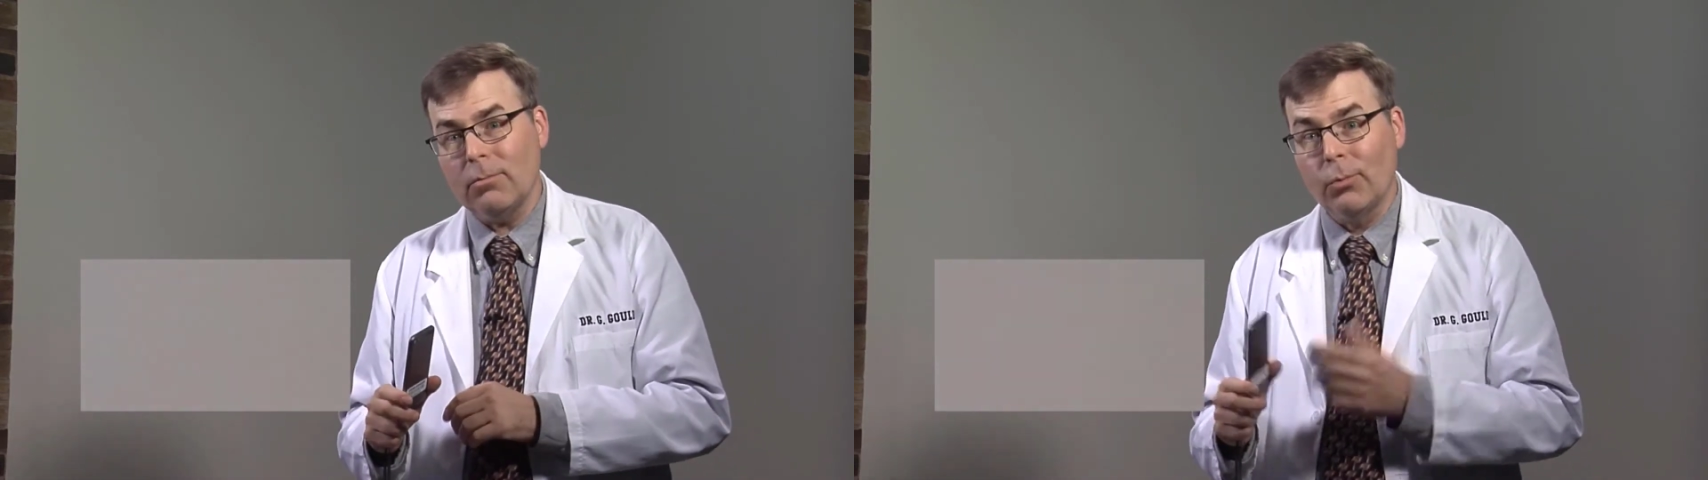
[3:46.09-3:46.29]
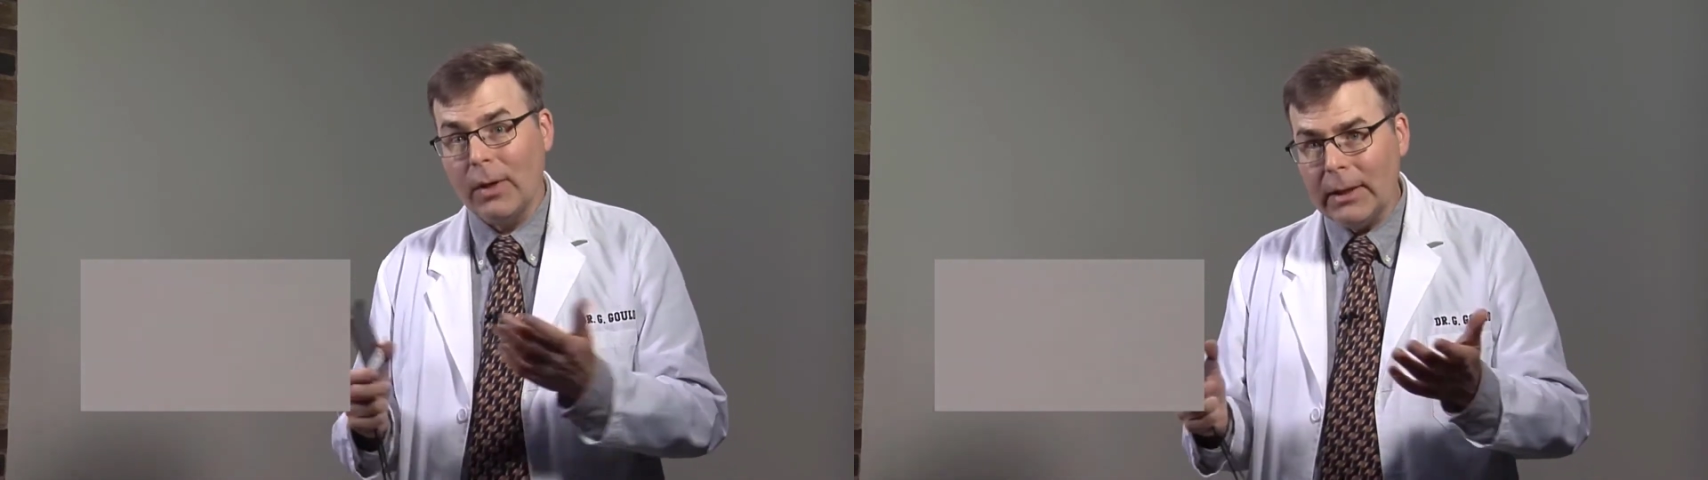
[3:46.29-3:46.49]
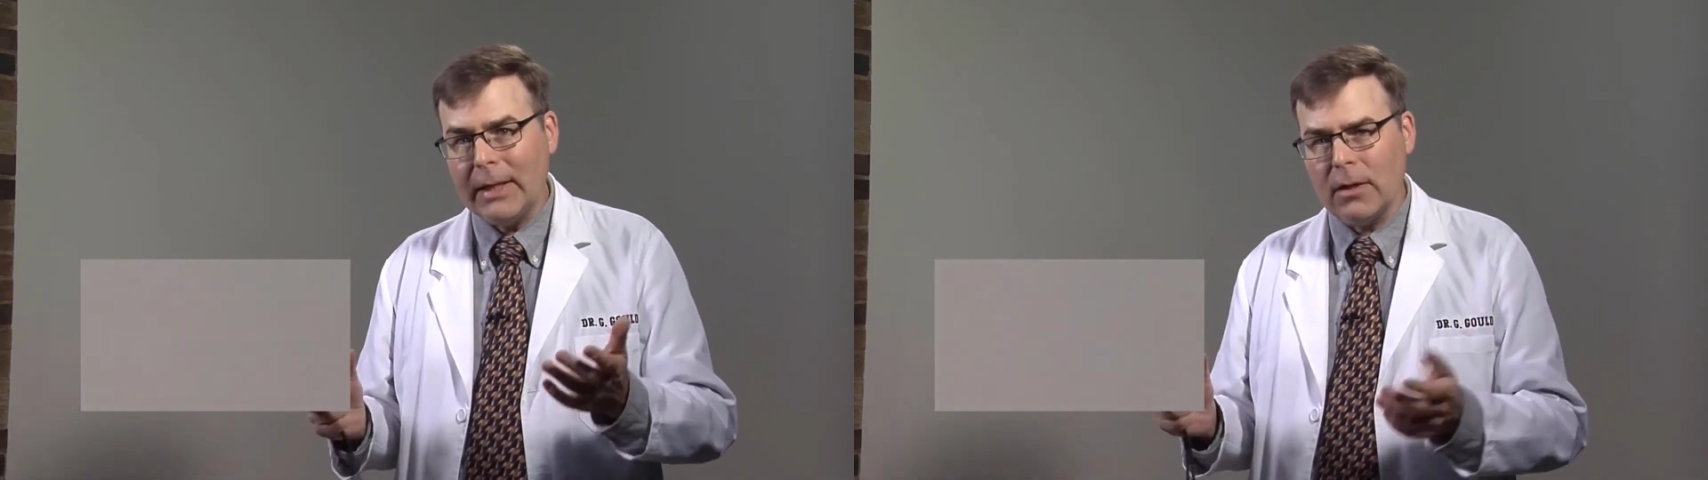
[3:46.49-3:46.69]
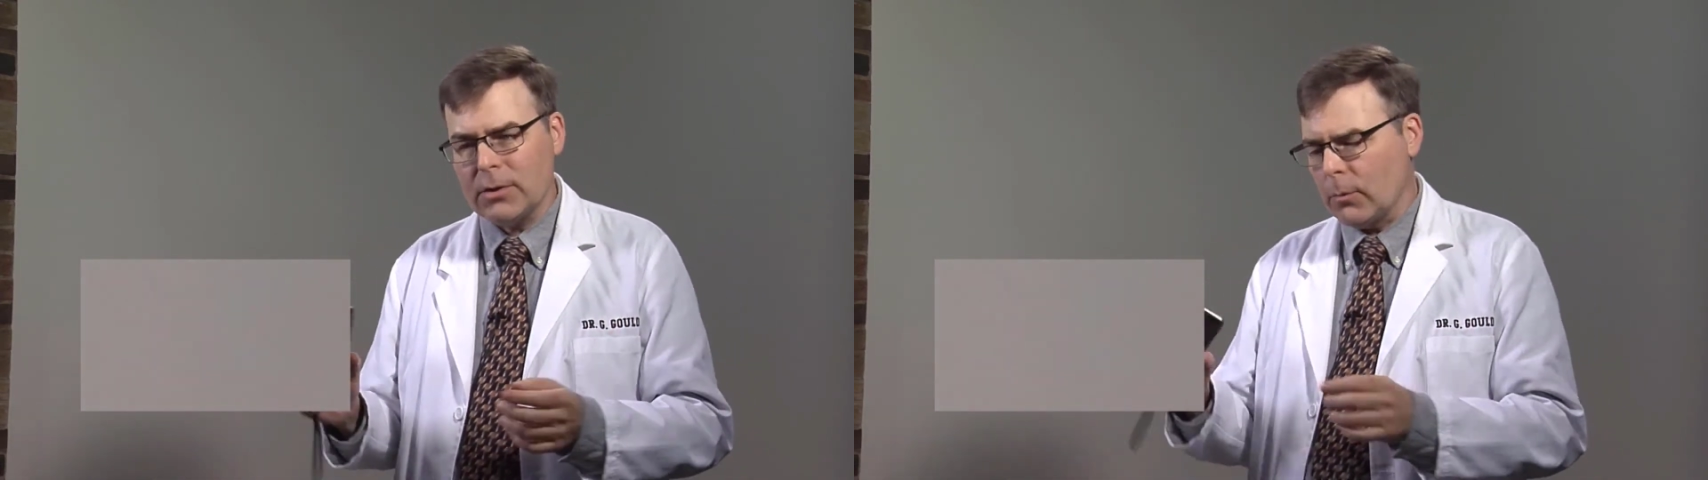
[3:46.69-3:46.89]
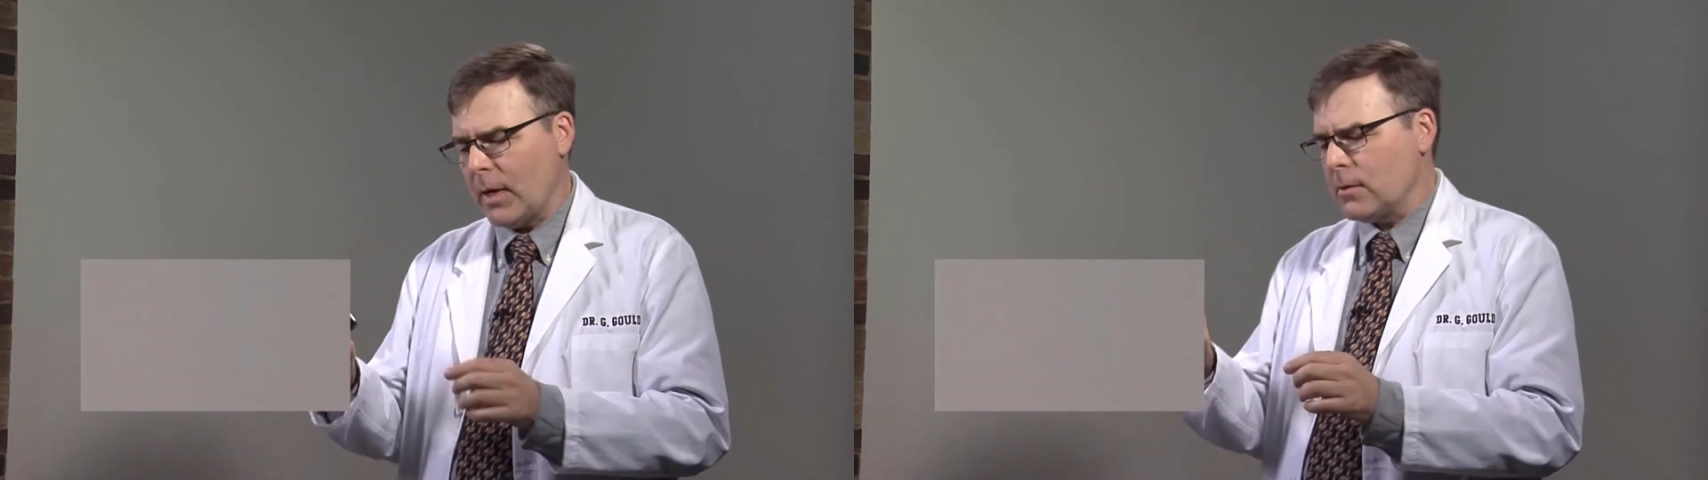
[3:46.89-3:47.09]
really kills
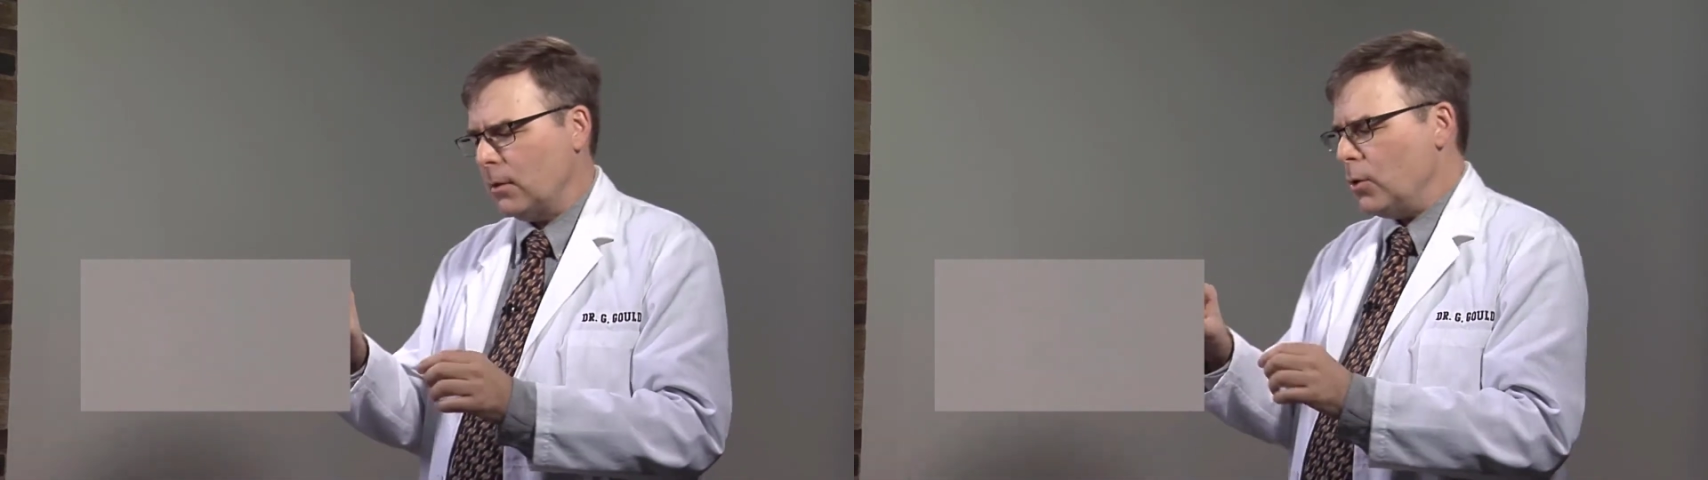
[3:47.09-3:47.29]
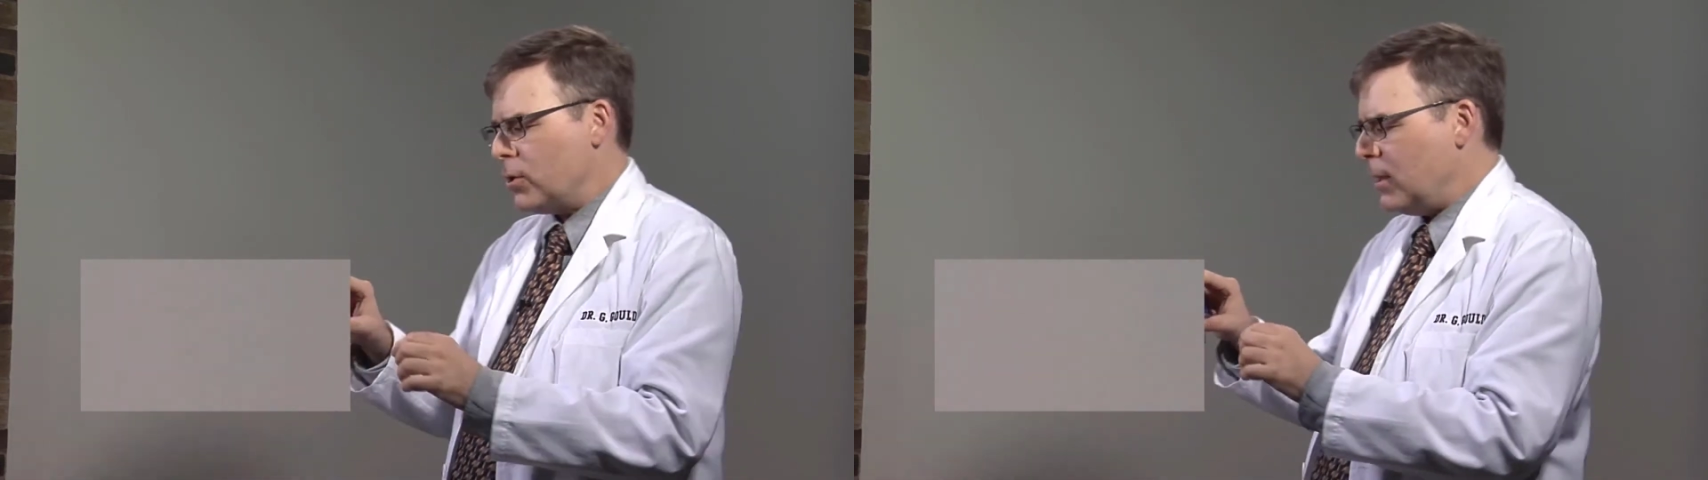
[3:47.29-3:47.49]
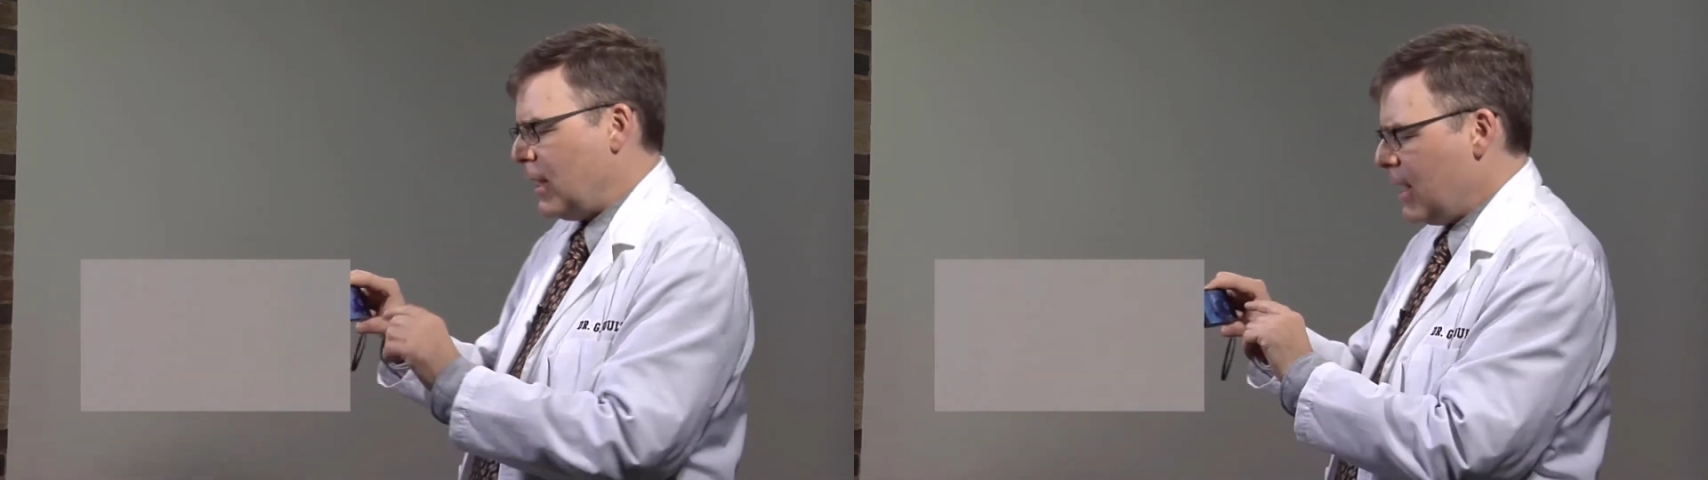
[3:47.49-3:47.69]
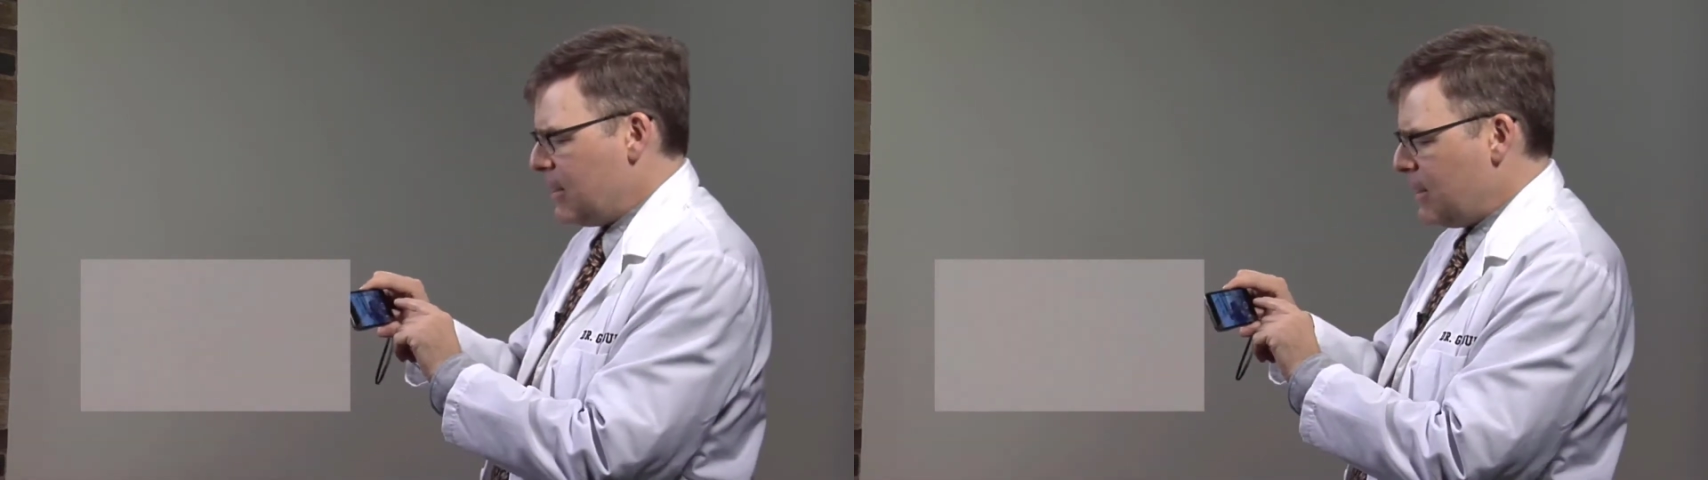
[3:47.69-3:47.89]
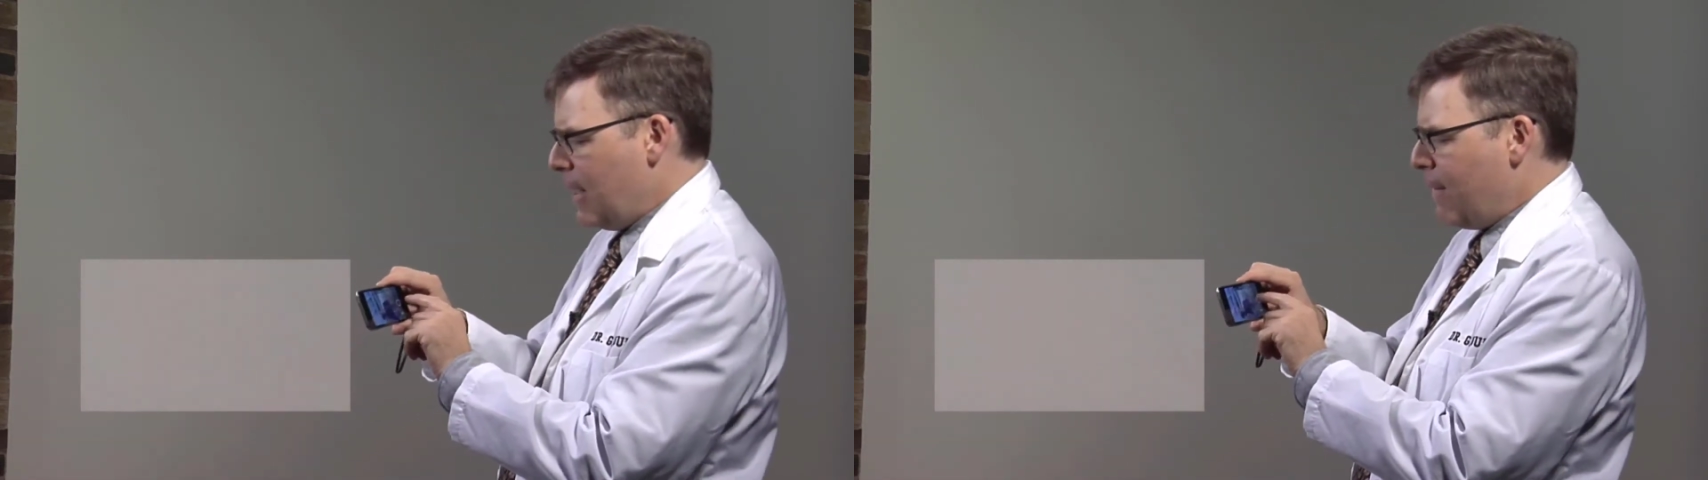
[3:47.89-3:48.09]
our resolution
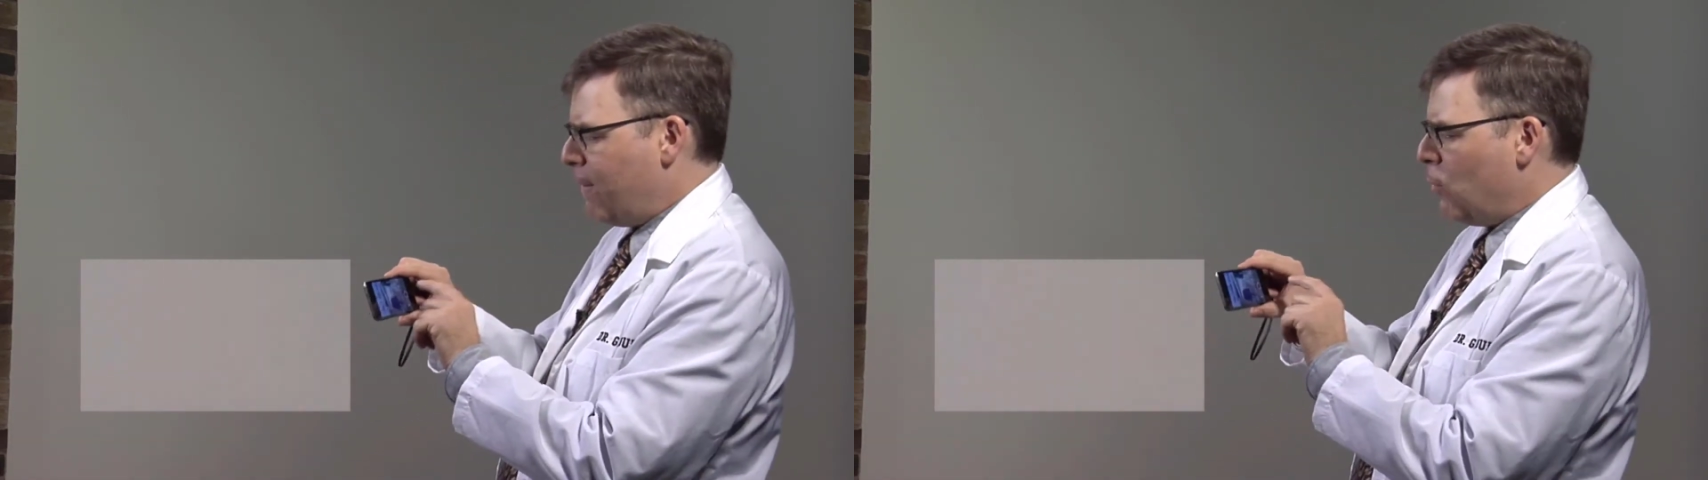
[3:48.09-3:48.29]
is if